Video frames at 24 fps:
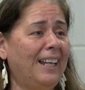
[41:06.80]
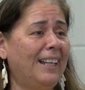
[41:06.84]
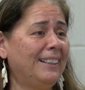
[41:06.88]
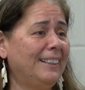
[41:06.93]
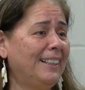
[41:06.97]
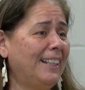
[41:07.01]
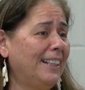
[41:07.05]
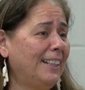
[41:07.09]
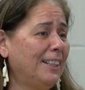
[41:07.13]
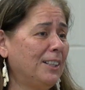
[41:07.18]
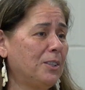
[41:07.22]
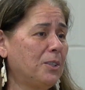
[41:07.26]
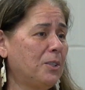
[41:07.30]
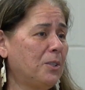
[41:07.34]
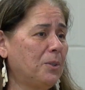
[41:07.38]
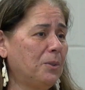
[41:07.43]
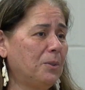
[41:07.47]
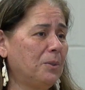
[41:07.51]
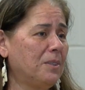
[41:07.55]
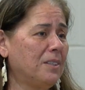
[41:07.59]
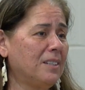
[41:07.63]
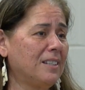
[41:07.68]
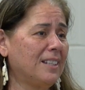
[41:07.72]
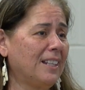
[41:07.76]
And getting
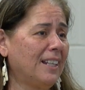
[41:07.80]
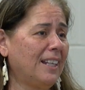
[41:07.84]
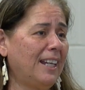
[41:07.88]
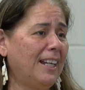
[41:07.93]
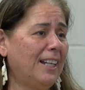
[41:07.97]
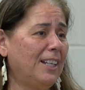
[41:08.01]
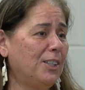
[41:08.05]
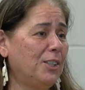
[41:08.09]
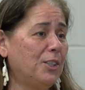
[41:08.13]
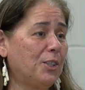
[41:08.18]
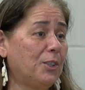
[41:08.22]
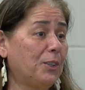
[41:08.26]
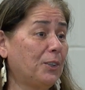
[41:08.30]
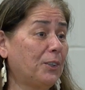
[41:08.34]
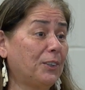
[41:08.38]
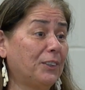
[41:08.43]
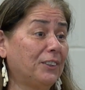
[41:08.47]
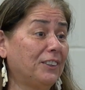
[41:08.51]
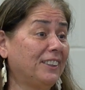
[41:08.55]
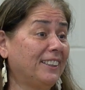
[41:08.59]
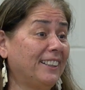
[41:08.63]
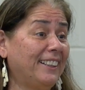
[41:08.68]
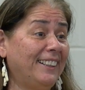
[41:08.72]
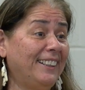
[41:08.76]
students engaged
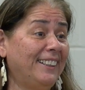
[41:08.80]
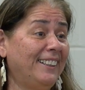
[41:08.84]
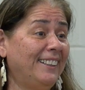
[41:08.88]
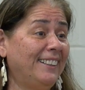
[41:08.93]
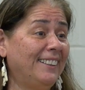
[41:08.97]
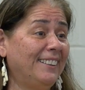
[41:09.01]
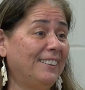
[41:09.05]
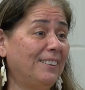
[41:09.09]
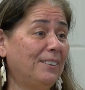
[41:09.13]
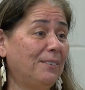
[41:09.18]
early.